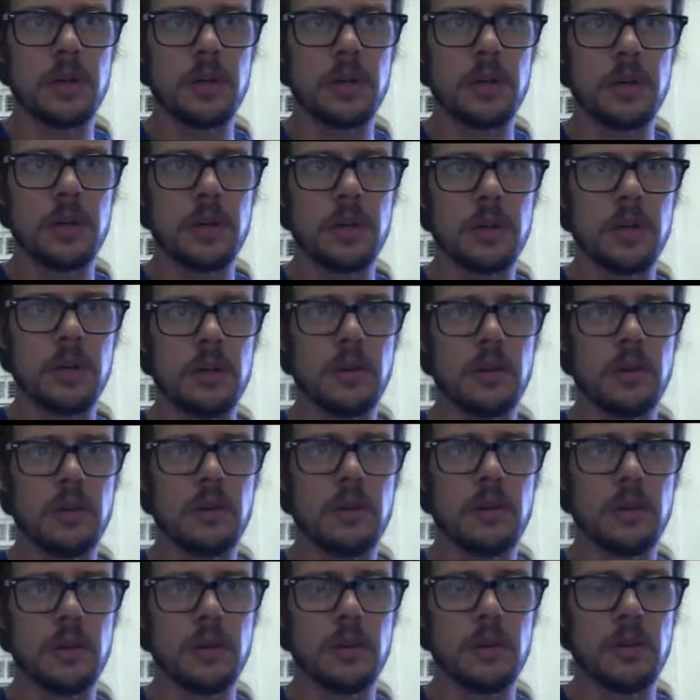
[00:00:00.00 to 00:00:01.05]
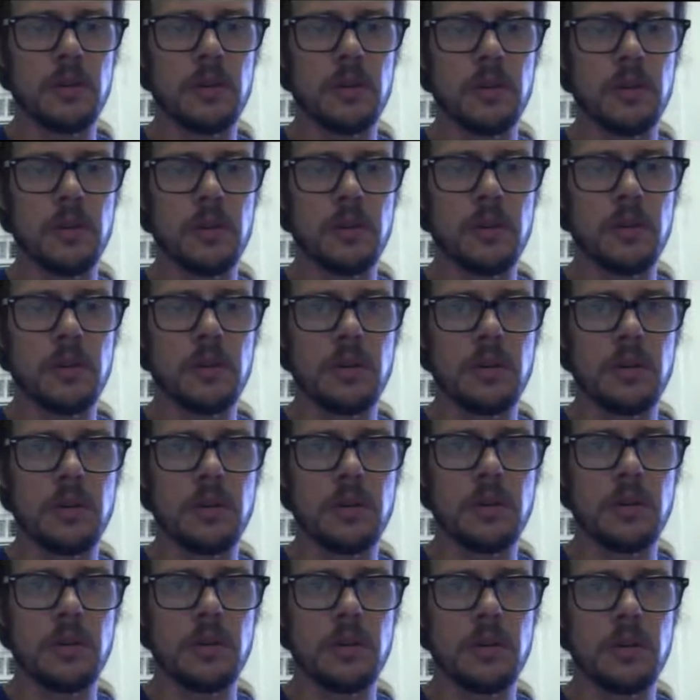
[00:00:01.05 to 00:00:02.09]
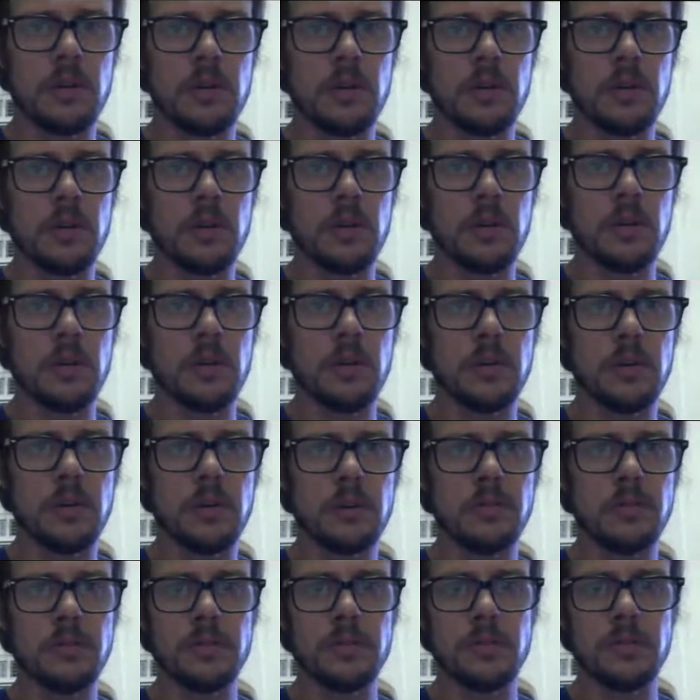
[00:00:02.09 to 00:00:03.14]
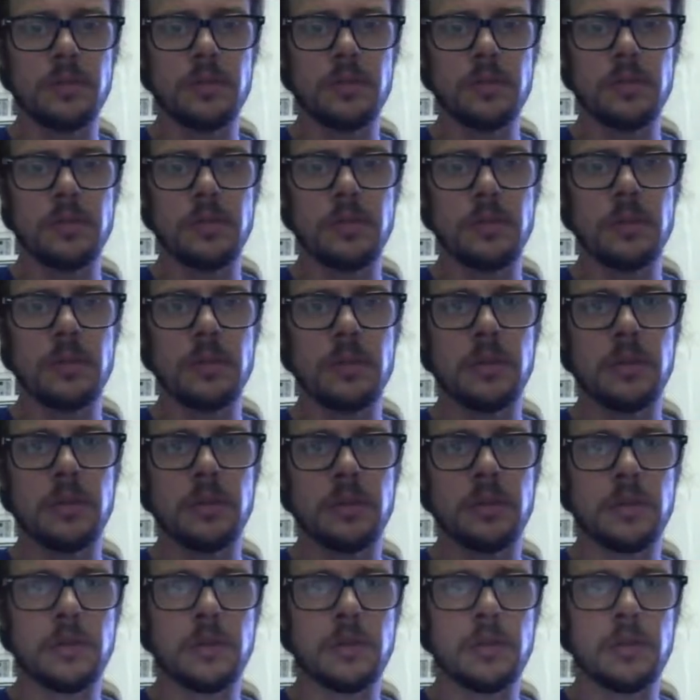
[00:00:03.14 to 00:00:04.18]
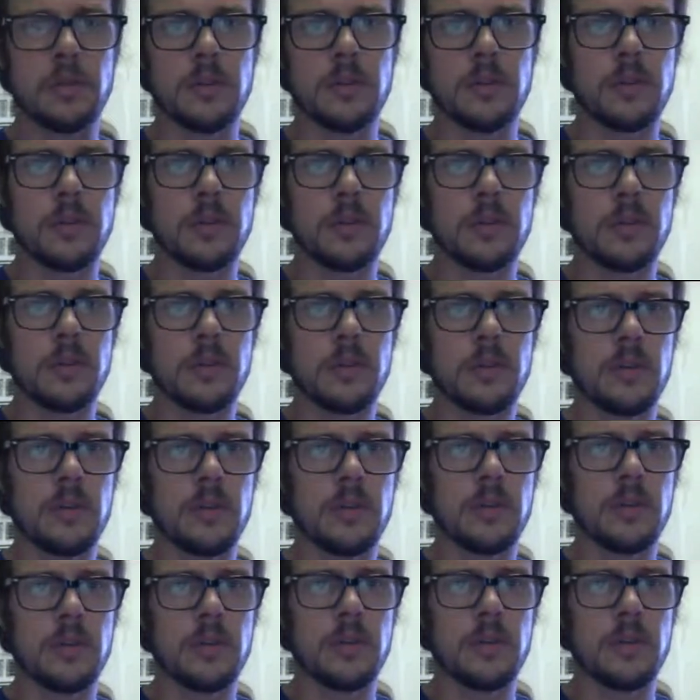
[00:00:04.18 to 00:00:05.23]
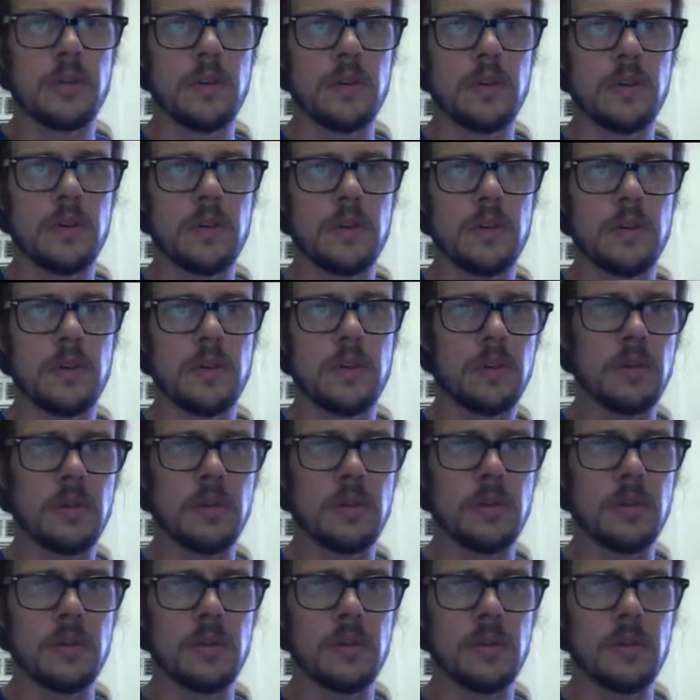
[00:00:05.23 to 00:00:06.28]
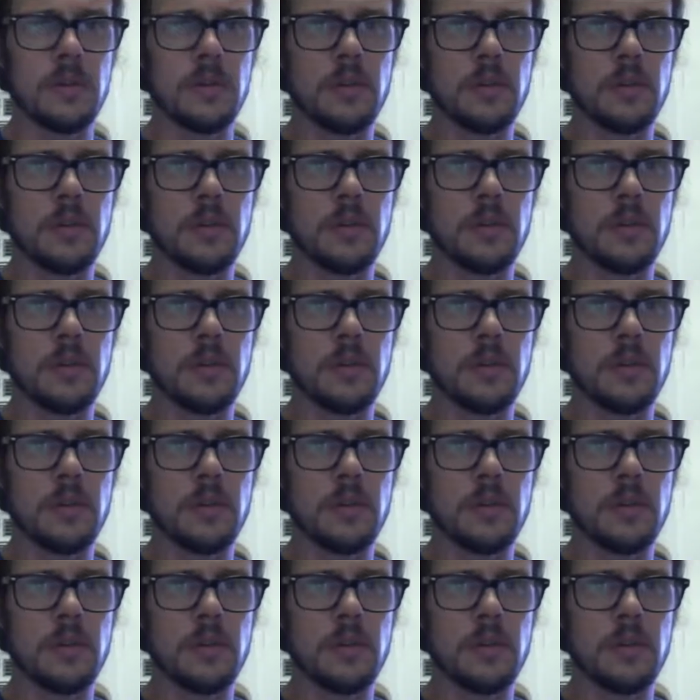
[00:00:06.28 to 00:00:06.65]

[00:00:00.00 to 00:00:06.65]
No words are spoken by the person on screen.